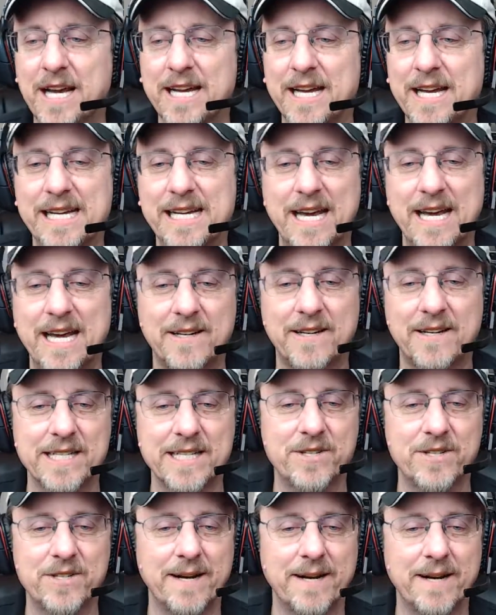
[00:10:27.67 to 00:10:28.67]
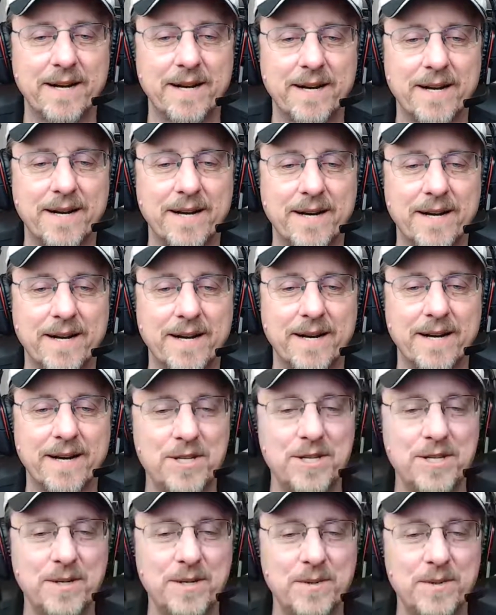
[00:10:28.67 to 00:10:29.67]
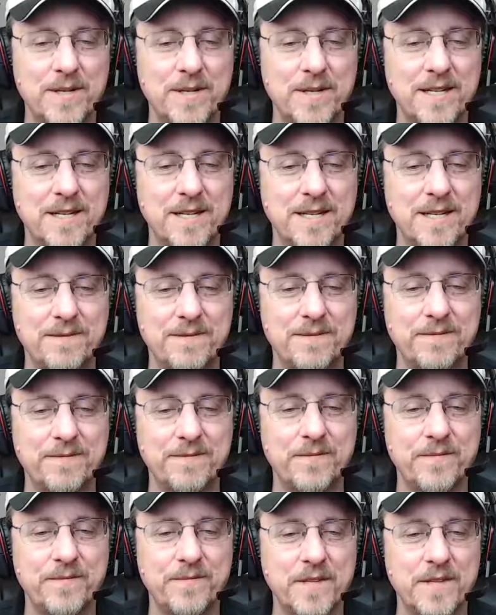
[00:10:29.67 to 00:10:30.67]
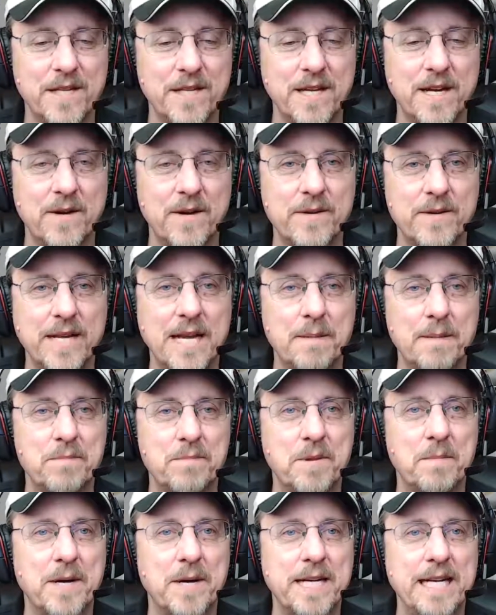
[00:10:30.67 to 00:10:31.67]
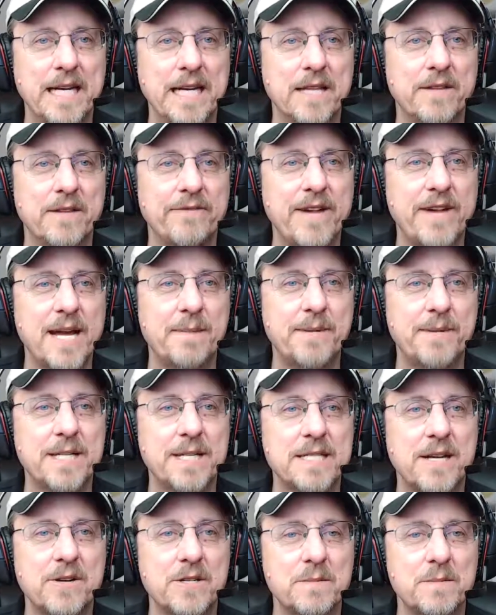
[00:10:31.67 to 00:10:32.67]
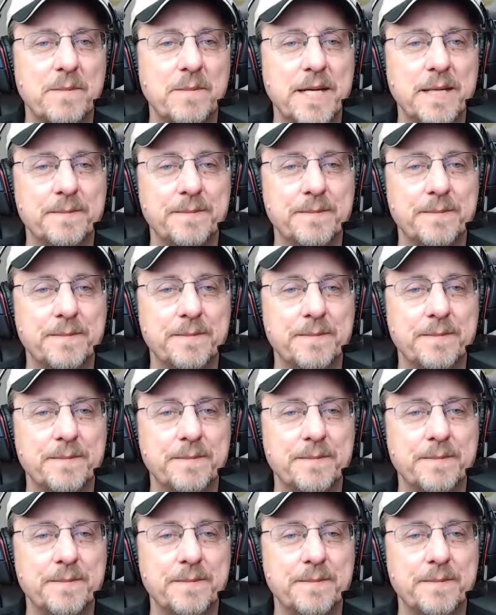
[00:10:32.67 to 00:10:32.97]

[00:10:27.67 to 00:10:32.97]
a Cadillac driver to, to keep the money in the family, so to speak.